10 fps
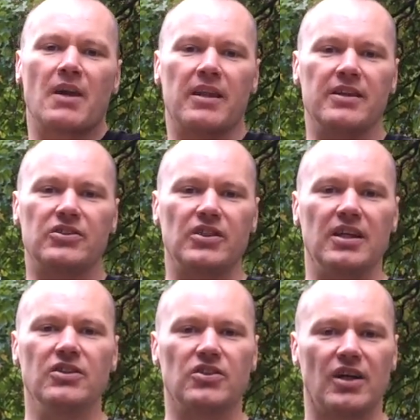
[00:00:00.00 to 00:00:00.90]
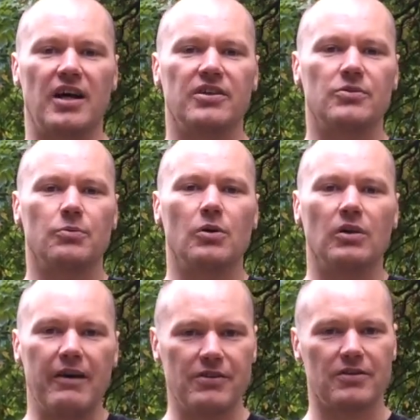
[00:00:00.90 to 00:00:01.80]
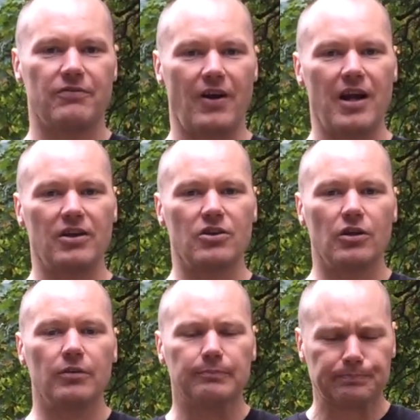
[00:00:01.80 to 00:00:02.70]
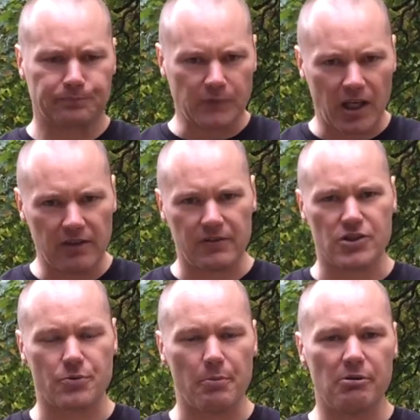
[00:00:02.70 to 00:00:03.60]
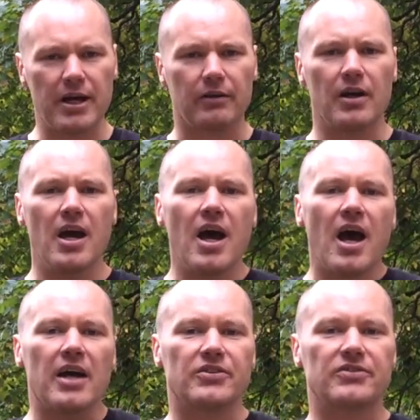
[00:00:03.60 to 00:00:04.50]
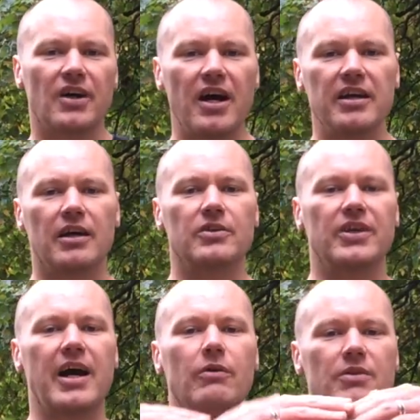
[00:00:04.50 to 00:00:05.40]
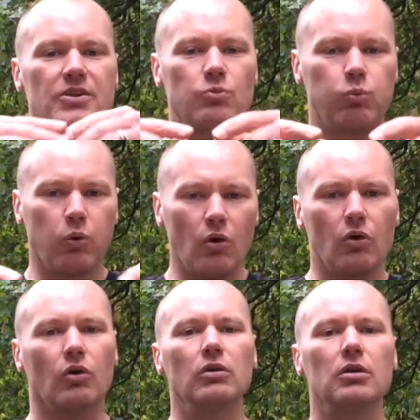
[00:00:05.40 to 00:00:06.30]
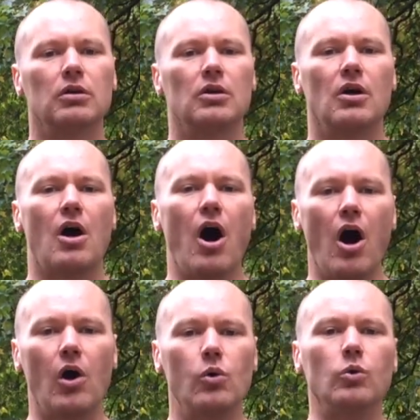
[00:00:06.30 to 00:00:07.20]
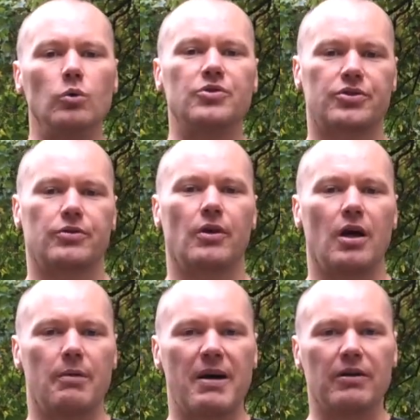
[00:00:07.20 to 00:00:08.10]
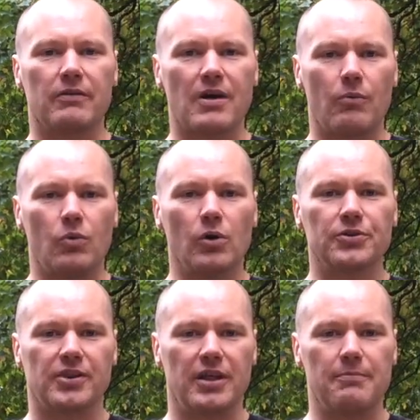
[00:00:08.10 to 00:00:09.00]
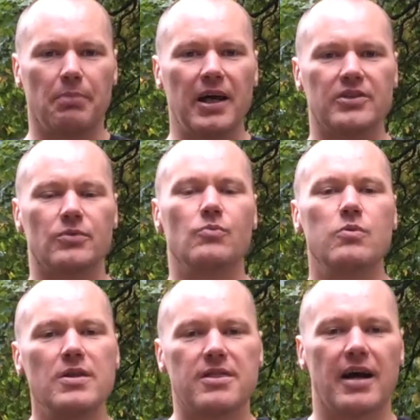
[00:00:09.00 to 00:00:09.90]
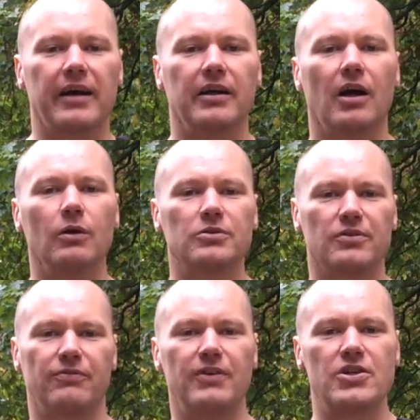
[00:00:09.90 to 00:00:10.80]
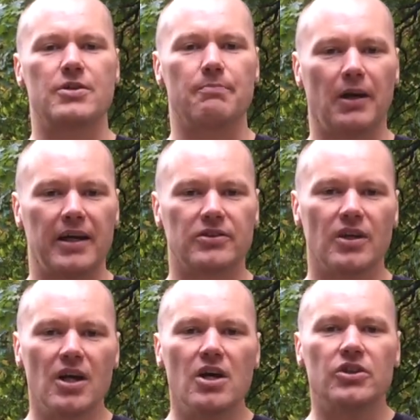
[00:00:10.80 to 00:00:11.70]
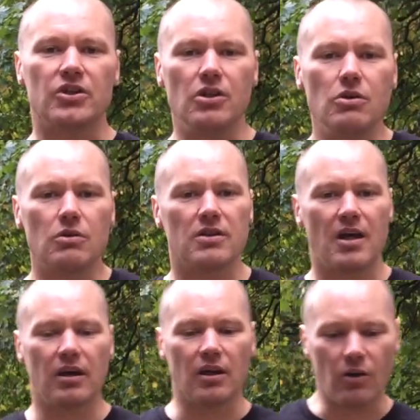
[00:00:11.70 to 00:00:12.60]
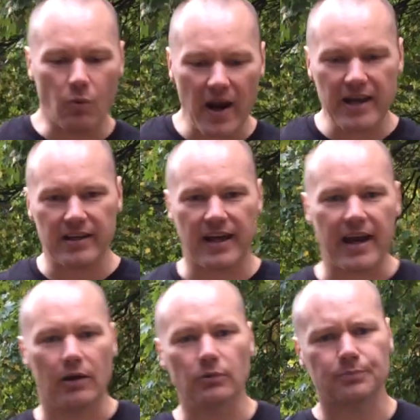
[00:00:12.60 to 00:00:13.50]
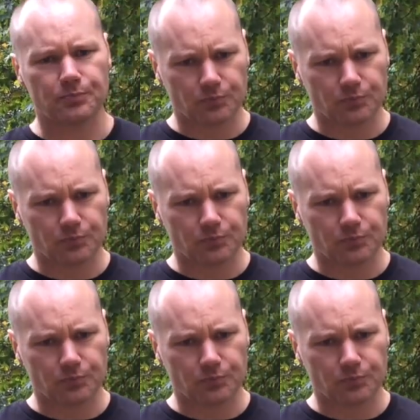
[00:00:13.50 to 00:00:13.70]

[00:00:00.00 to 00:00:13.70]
and they sit inside this wall, everything's fine and good, and the fish swim around. As the tide goes out, this wall holds an amount of that water in place, and with that it holds the fish in place. So you can then go wading out